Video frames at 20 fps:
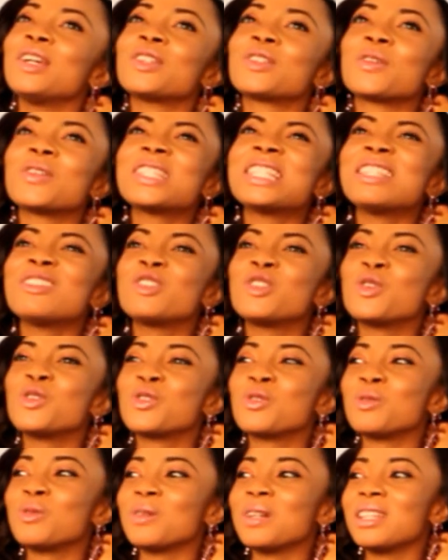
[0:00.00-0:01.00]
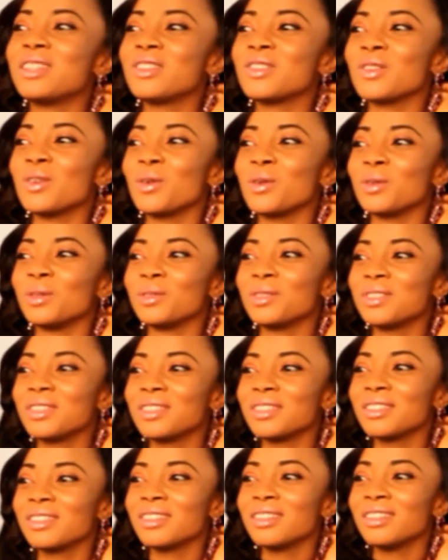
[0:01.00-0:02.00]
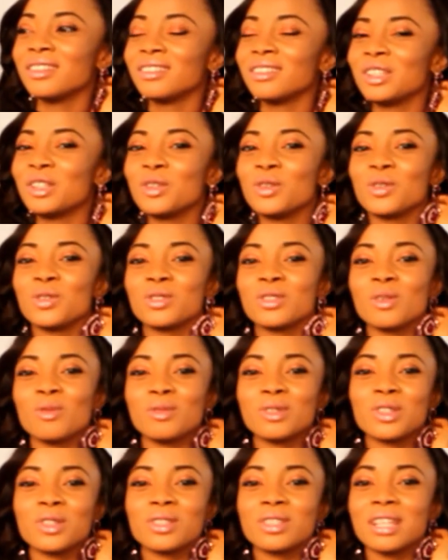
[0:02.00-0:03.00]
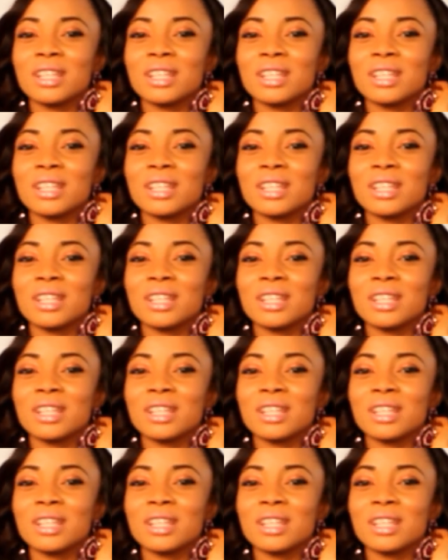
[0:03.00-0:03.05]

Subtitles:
Just the usual insults. You know, someone just